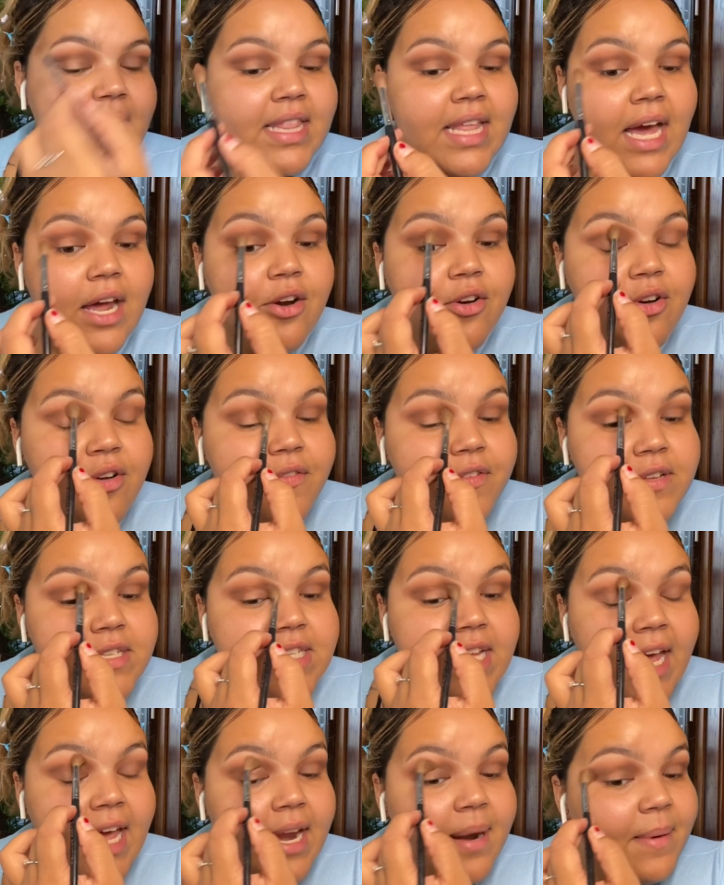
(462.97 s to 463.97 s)
I don't know if it was
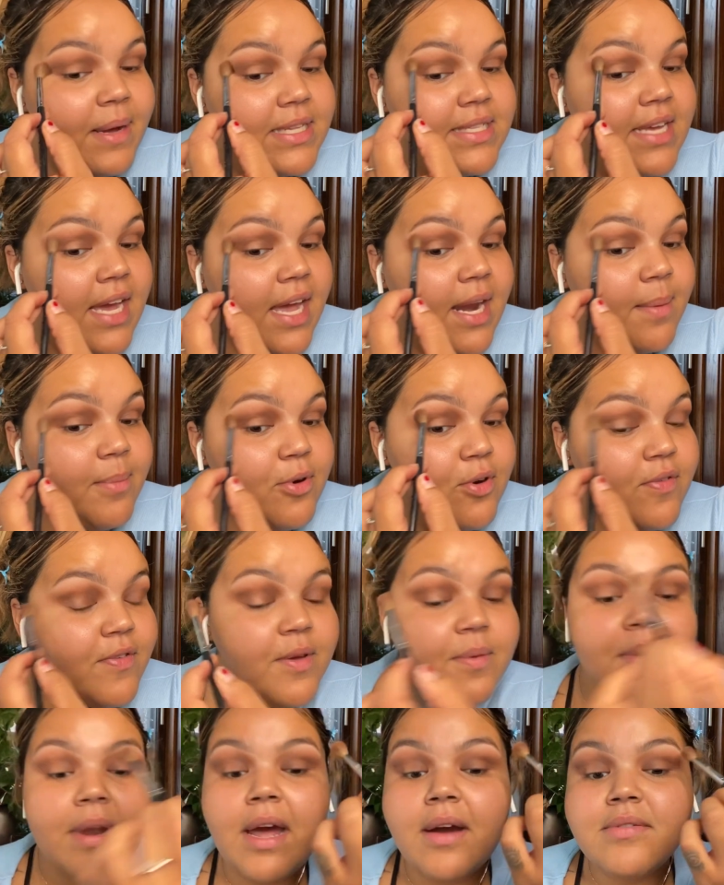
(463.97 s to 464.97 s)
the Hannah Montana movie
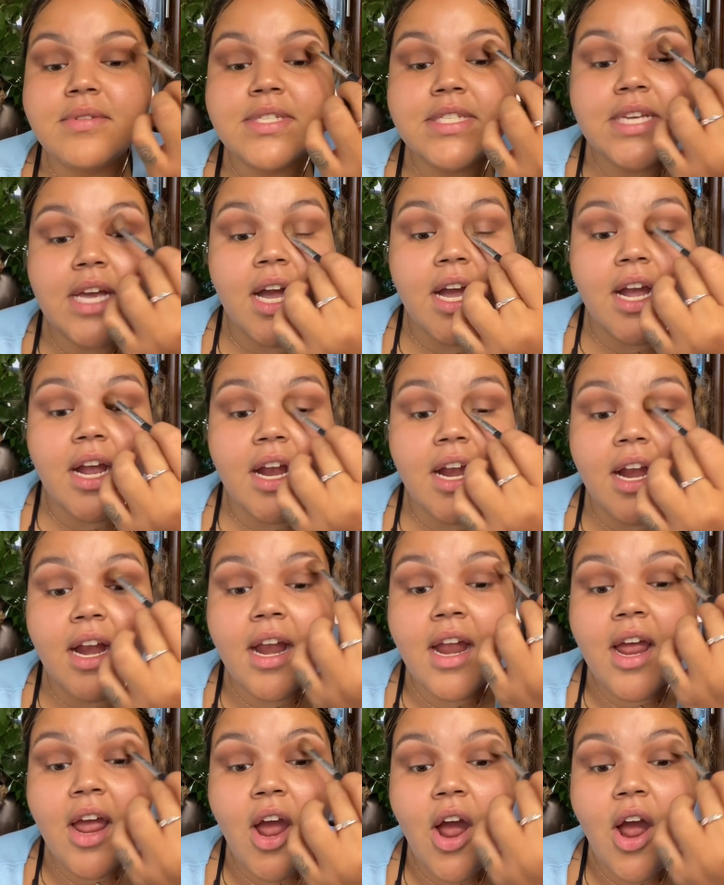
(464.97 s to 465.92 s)
when I was younger